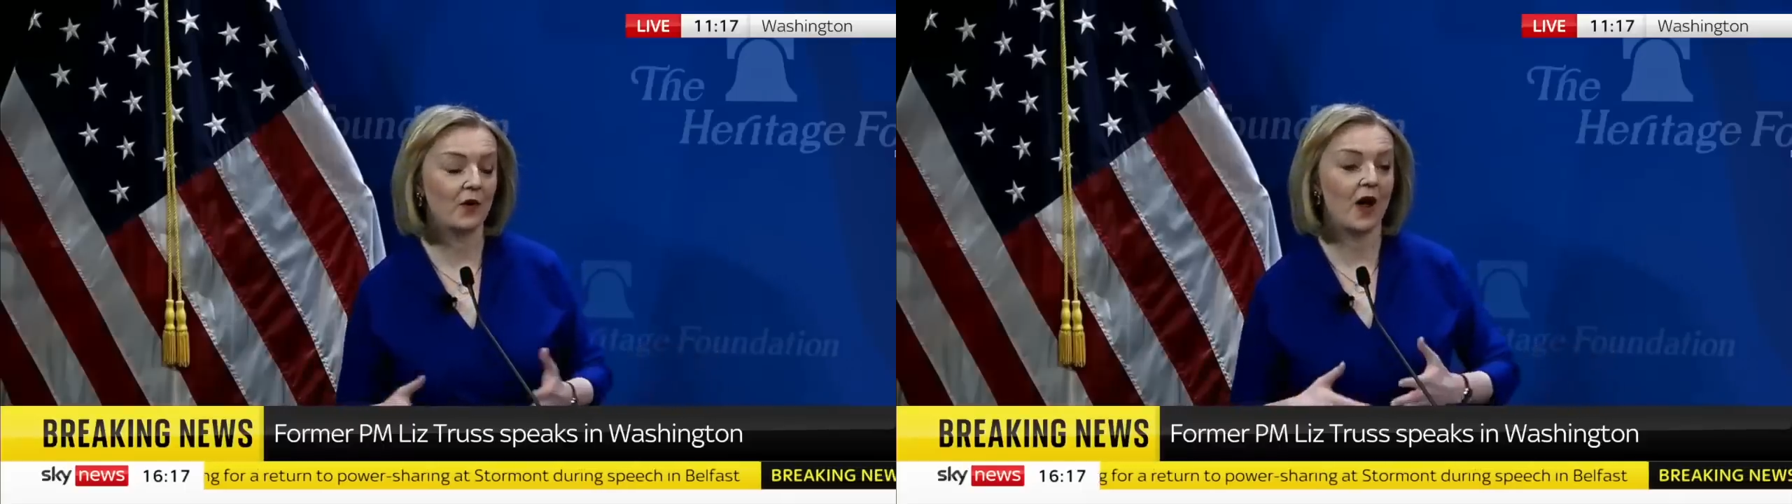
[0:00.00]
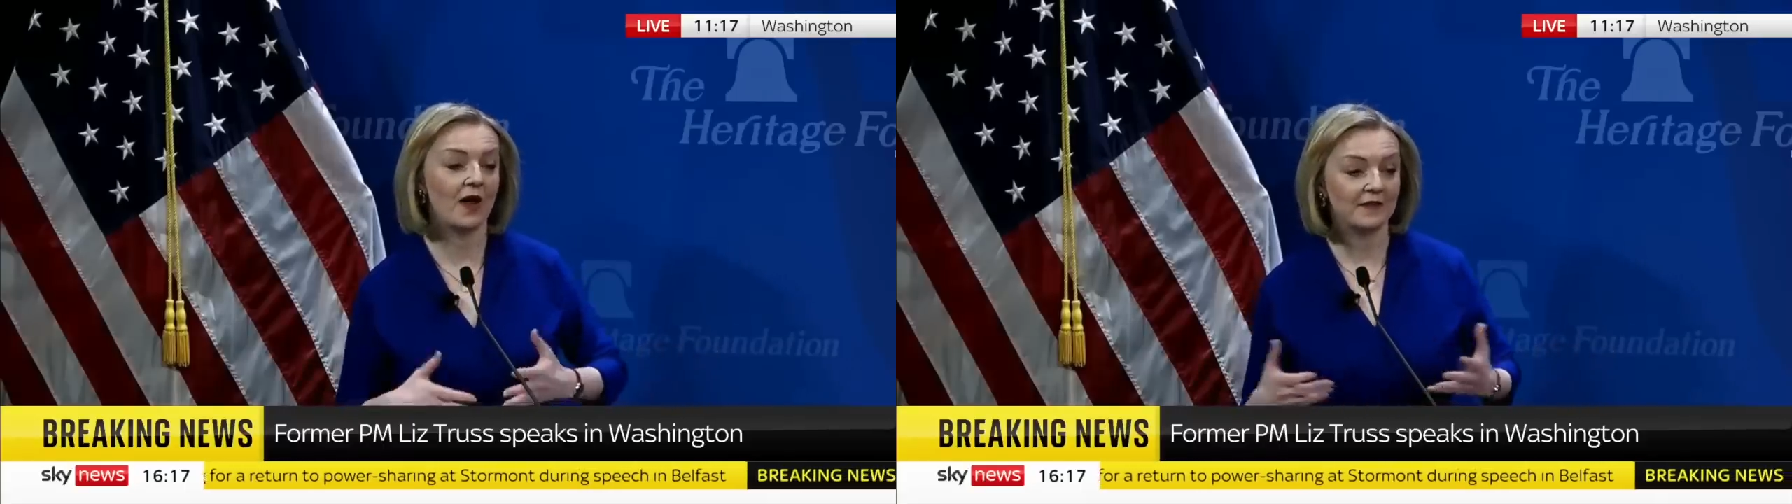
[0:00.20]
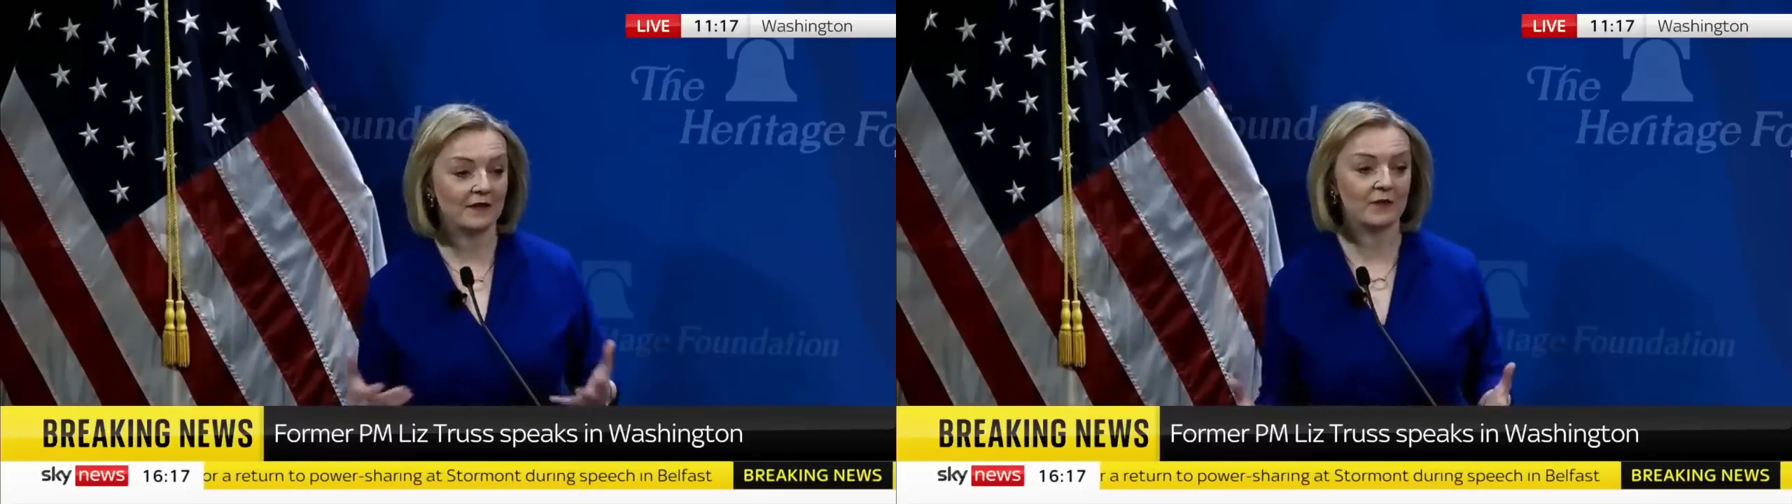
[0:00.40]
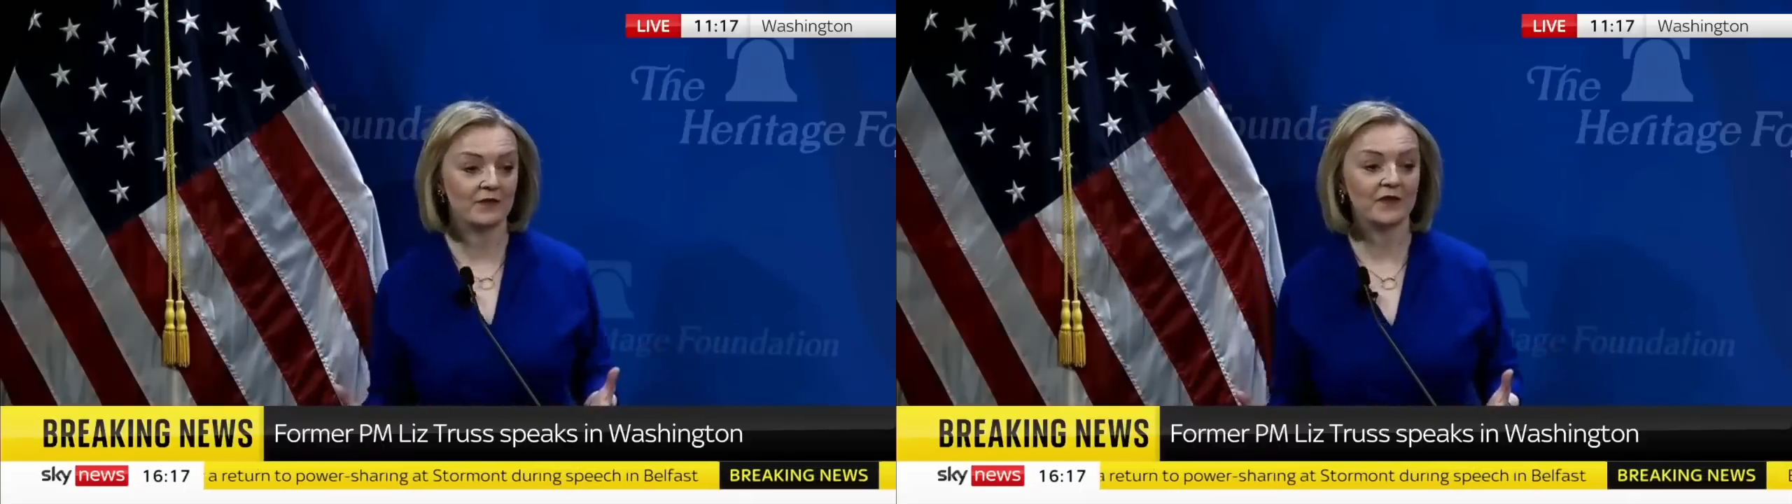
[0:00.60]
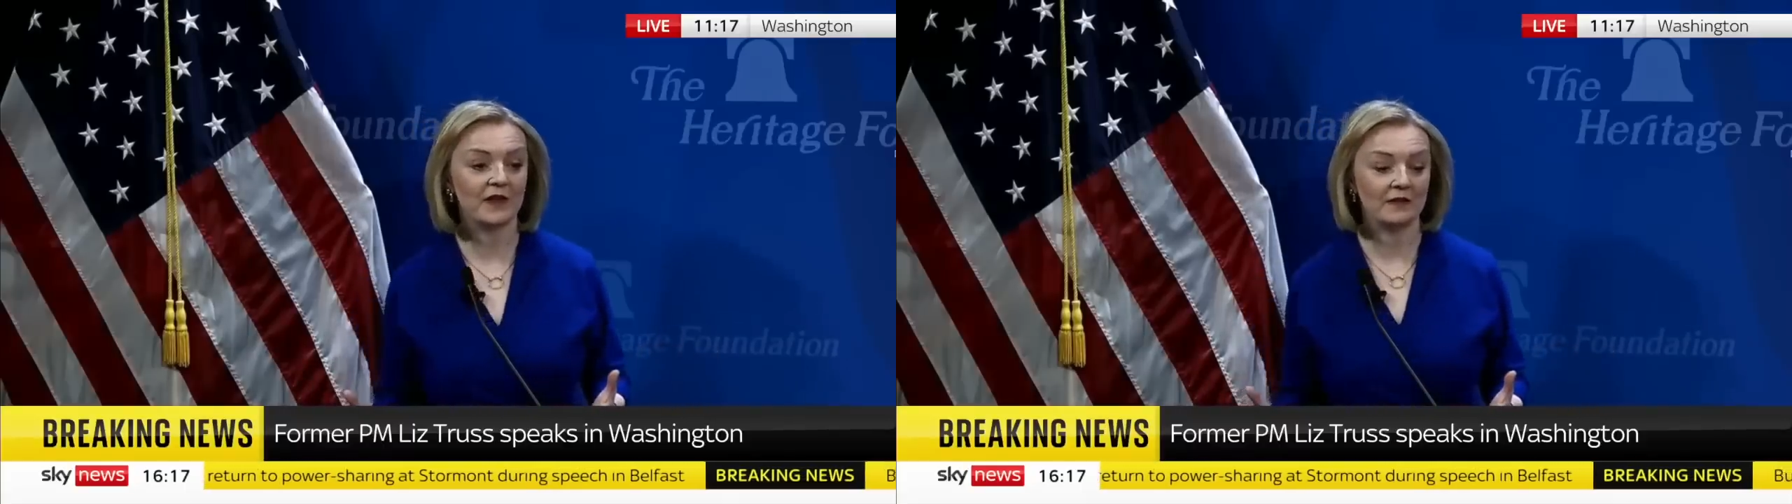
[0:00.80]
what I think
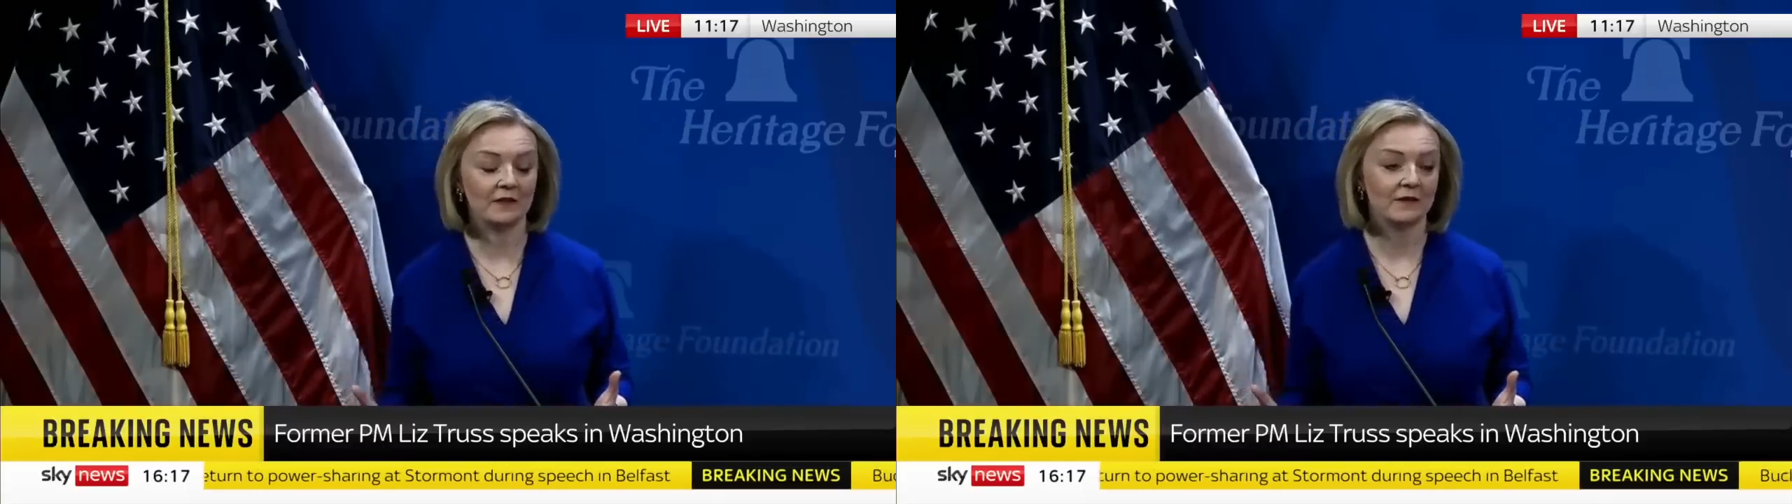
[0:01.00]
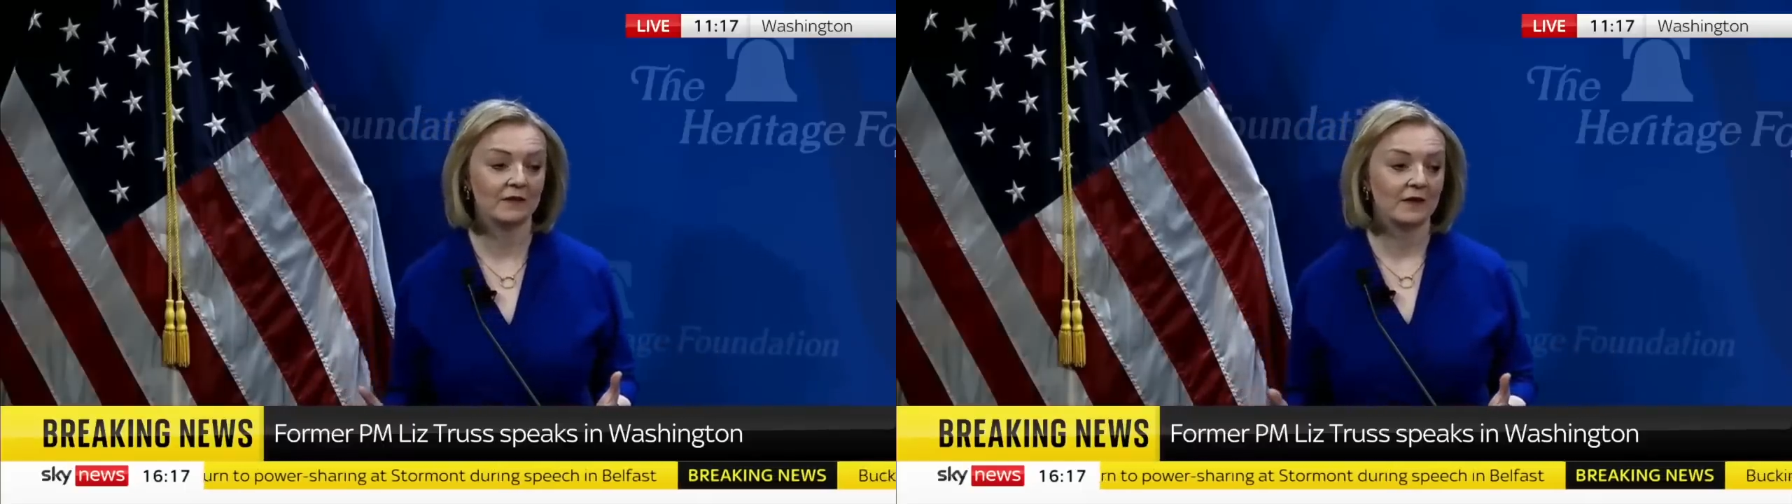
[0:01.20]
we've seen